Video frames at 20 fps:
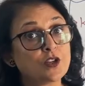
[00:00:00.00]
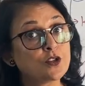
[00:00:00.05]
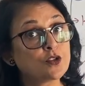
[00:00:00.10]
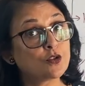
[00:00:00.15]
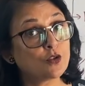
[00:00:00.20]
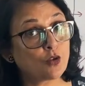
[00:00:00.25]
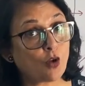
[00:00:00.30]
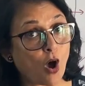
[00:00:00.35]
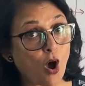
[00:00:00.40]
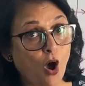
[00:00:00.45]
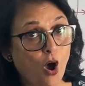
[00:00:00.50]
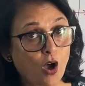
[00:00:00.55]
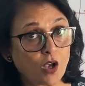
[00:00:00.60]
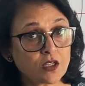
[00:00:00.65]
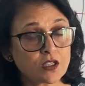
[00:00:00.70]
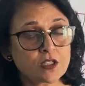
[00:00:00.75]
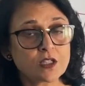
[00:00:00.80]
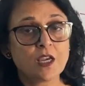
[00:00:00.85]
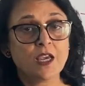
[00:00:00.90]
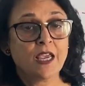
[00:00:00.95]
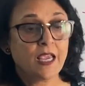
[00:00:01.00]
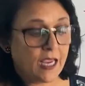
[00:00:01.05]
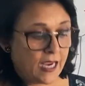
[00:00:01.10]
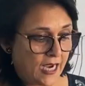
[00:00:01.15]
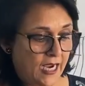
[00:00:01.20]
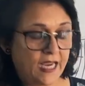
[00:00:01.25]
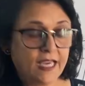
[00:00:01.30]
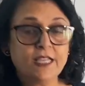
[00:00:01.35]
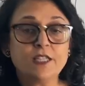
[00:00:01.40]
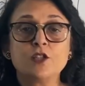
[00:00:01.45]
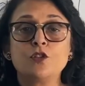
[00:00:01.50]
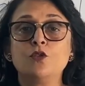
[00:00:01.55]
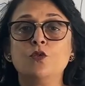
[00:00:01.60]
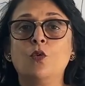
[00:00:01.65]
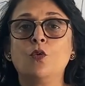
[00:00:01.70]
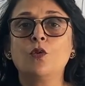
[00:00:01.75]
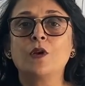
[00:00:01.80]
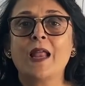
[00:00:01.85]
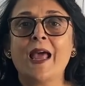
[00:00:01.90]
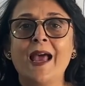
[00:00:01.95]
is lost is
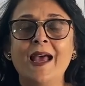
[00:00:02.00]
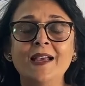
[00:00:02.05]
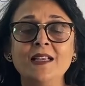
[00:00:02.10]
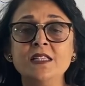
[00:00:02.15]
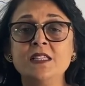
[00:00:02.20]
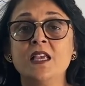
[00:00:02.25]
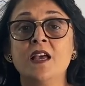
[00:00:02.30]
known as